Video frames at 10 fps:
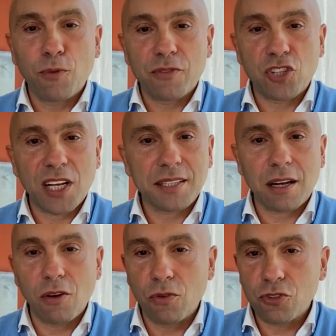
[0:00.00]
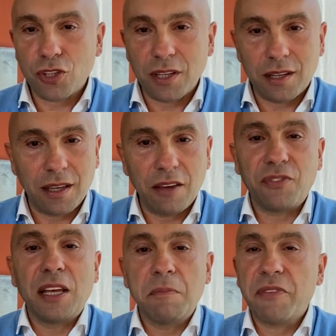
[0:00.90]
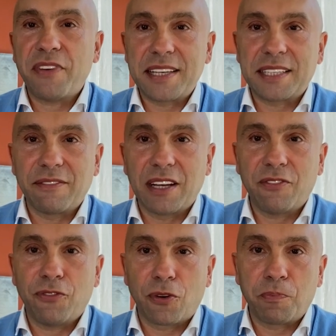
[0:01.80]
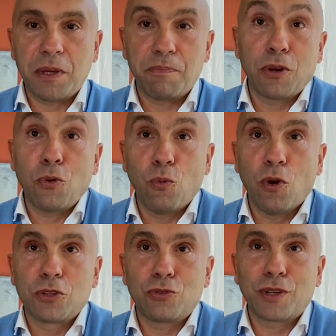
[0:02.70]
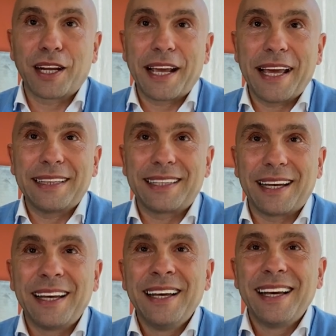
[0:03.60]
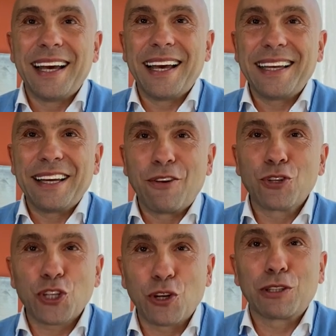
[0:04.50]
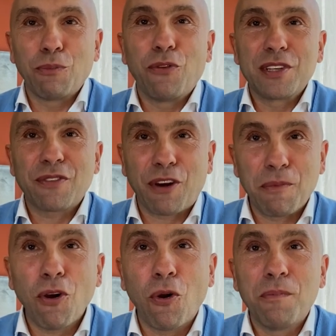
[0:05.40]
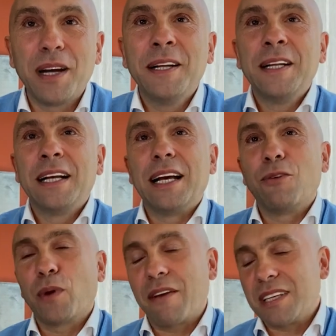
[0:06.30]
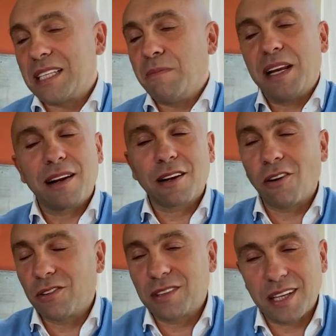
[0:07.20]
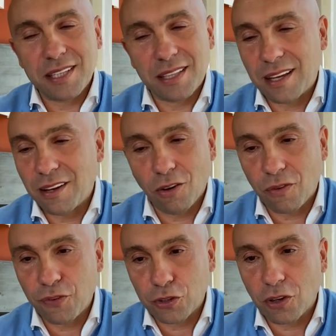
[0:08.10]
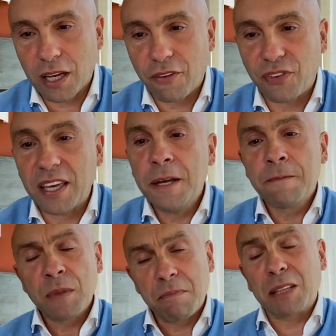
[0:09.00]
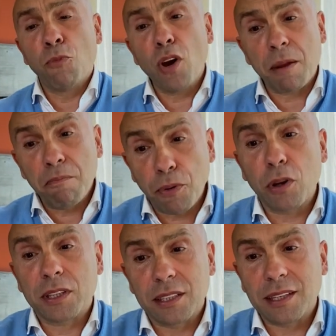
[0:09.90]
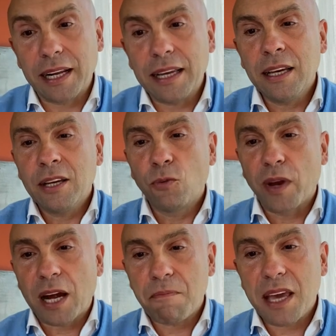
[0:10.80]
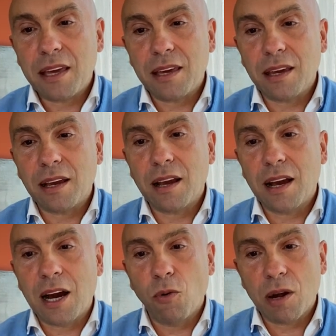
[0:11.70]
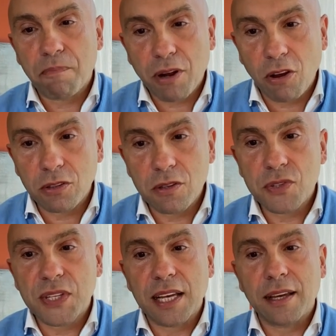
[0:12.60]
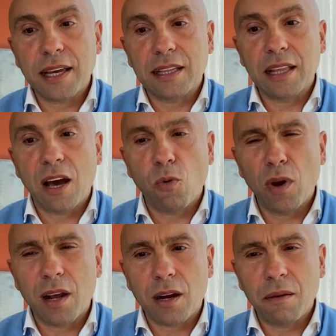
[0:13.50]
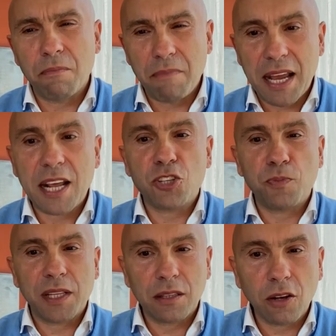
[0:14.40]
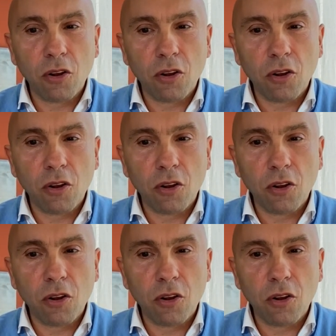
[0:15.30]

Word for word: we've just launched a film festival for people who want to create, you know, short movies from home. we have a similar contest on photography, but more importantly, we are making our products and our management